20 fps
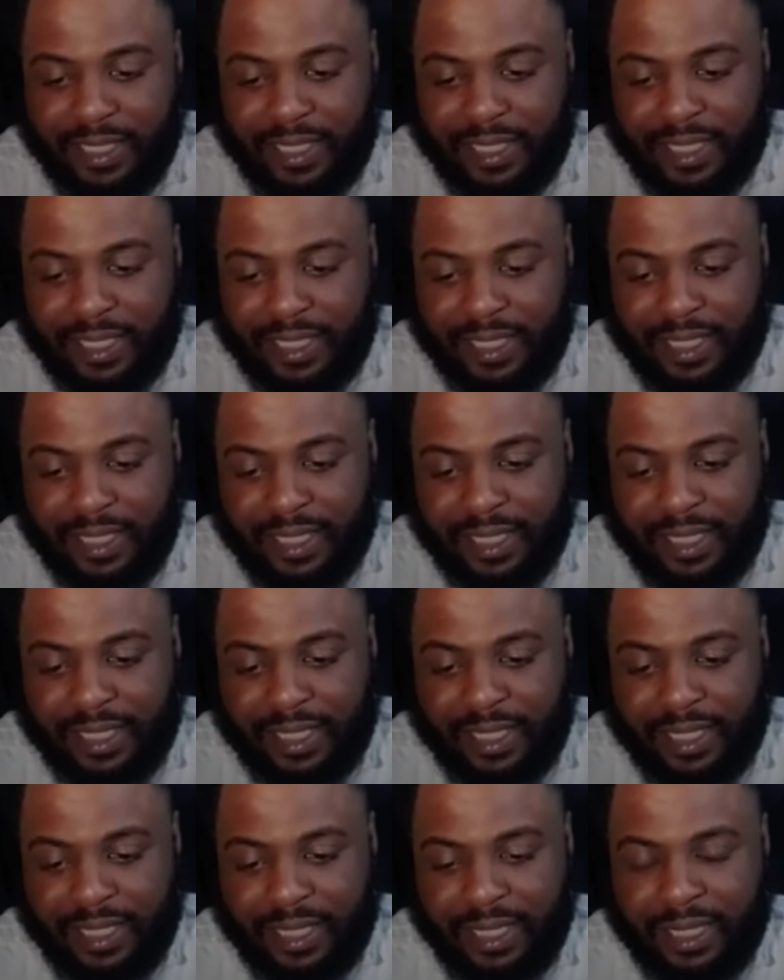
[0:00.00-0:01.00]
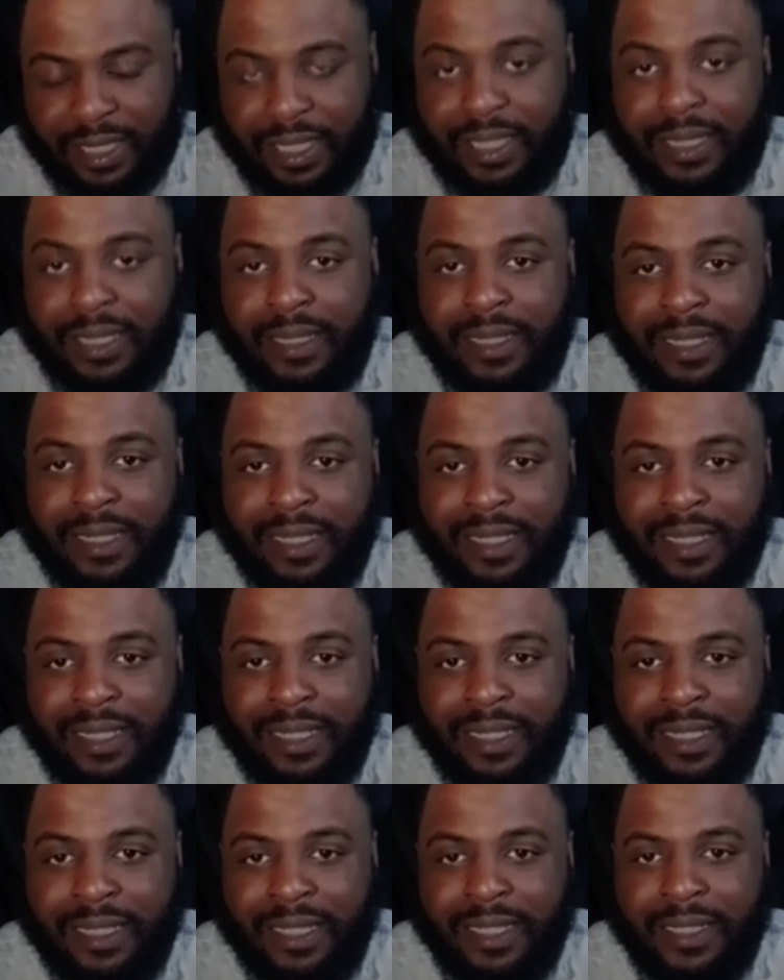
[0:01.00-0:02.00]

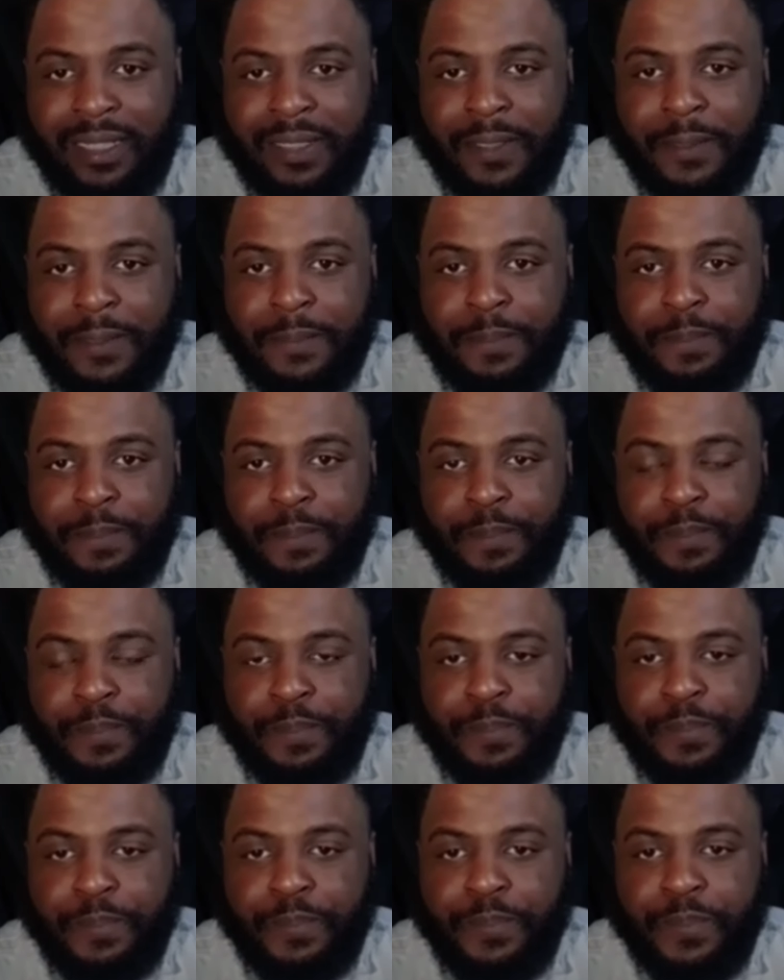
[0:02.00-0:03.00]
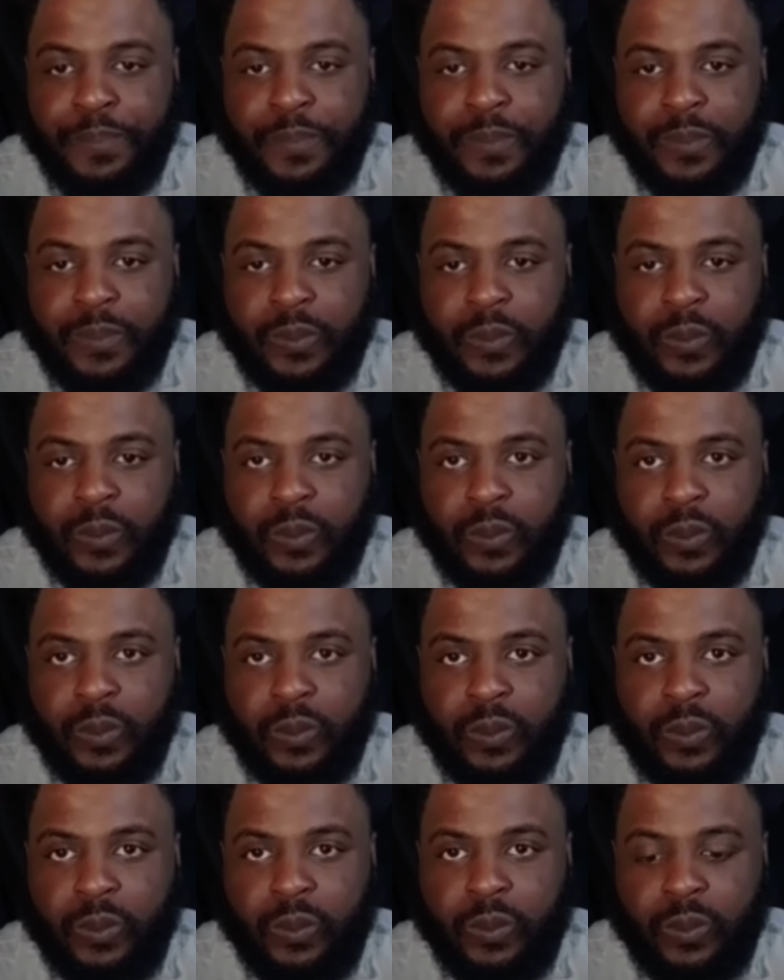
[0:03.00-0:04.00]

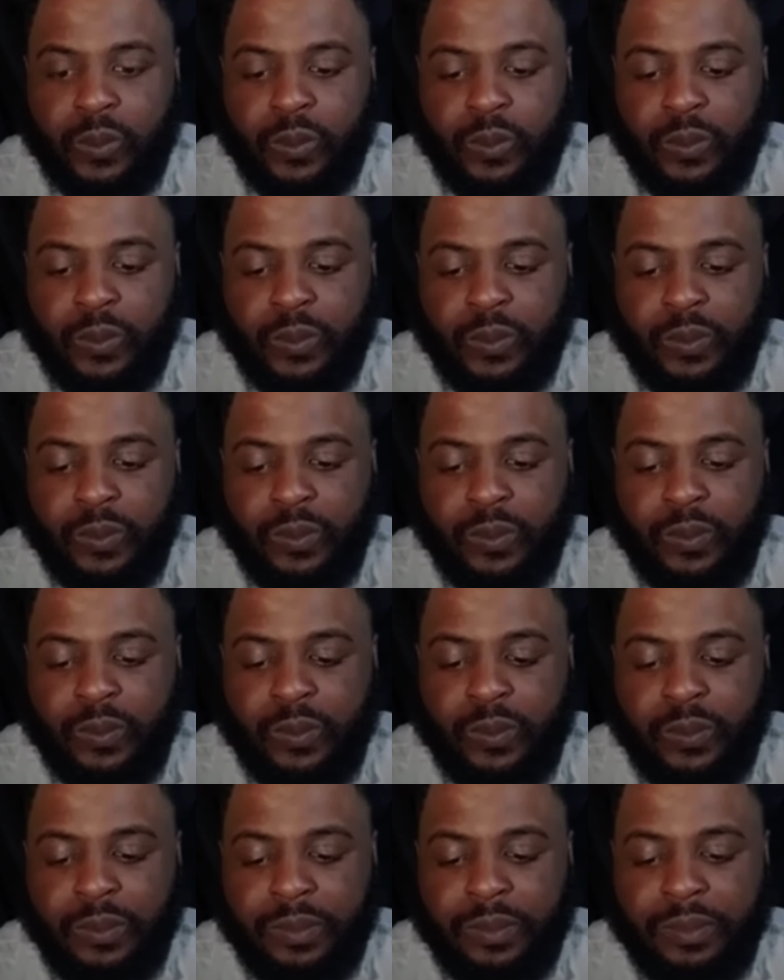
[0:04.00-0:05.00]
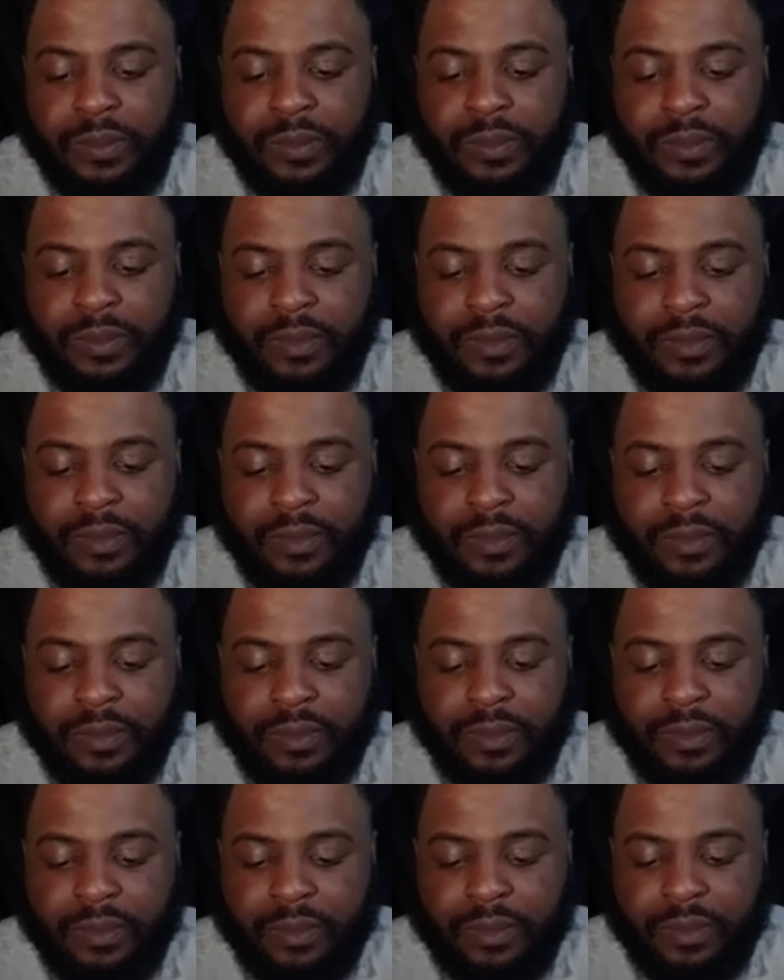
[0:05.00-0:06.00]

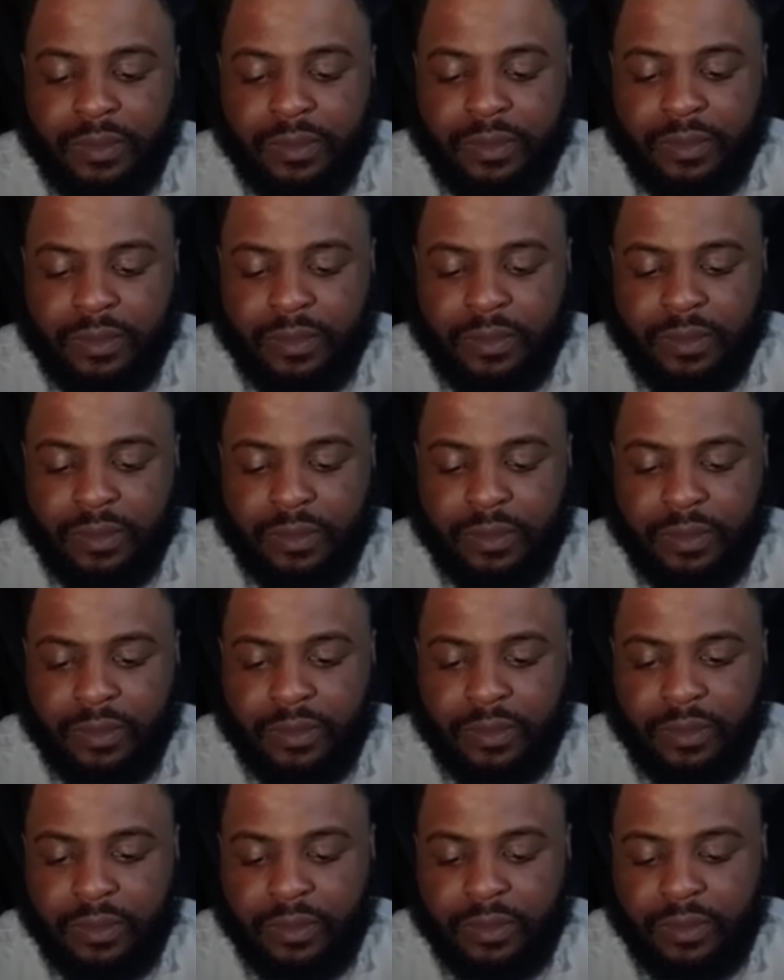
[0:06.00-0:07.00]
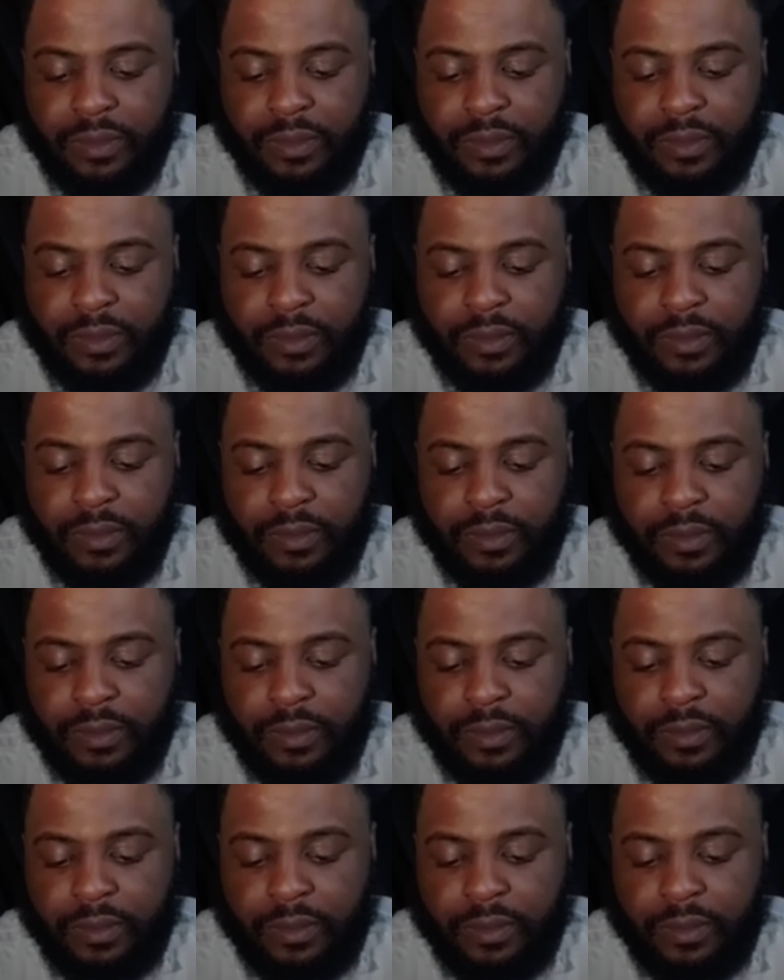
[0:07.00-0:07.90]
No words are spoken by the person on screen.